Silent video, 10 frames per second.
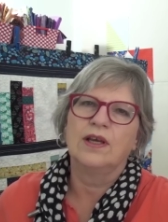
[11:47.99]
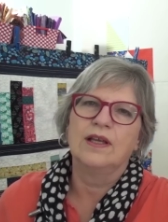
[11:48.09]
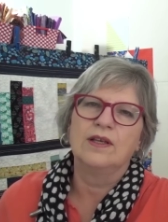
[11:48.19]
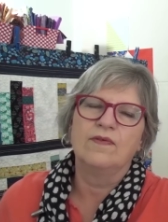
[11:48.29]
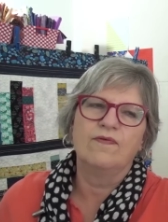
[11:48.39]

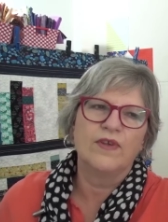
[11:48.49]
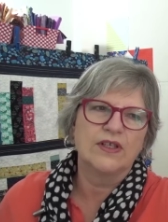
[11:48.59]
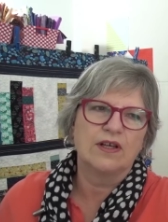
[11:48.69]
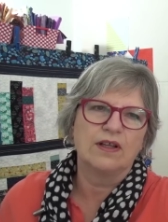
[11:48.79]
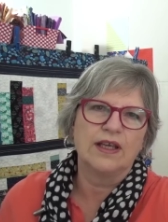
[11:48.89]
and
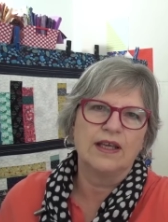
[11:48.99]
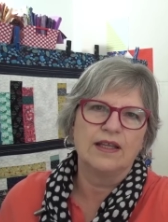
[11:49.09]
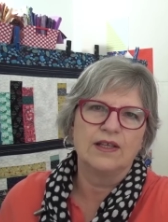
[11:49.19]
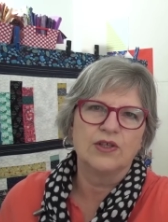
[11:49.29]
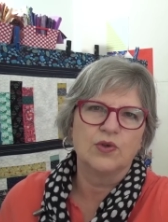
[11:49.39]
physically
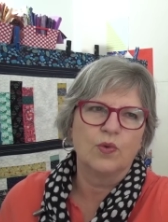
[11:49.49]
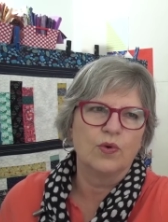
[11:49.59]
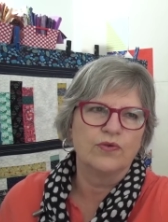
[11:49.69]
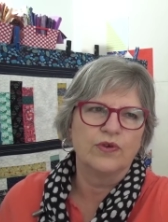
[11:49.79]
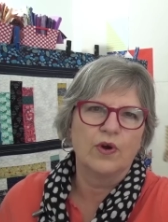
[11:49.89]
in the
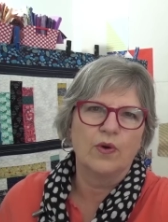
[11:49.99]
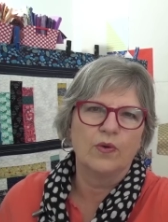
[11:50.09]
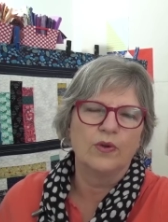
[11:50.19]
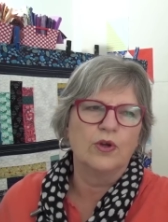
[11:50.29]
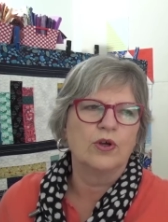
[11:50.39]
stores to
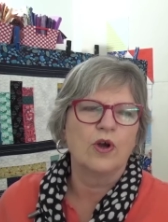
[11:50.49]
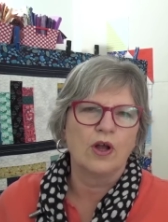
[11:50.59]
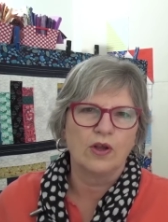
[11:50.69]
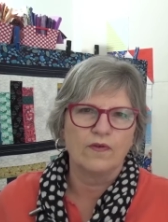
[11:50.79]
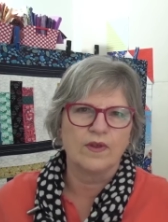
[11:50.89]
go look
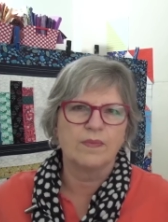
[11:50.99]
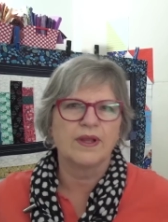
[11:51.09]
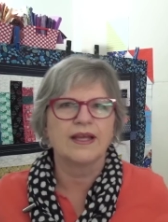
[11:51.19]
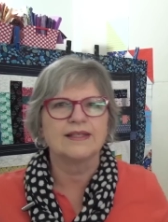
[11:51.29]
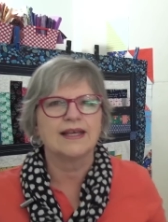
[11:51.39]
all over the
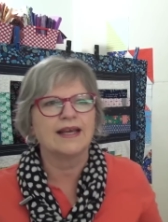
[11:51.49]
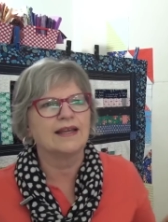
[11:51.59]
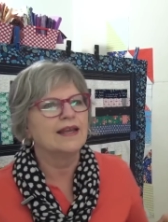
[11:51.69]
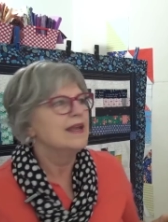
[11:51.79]
place, and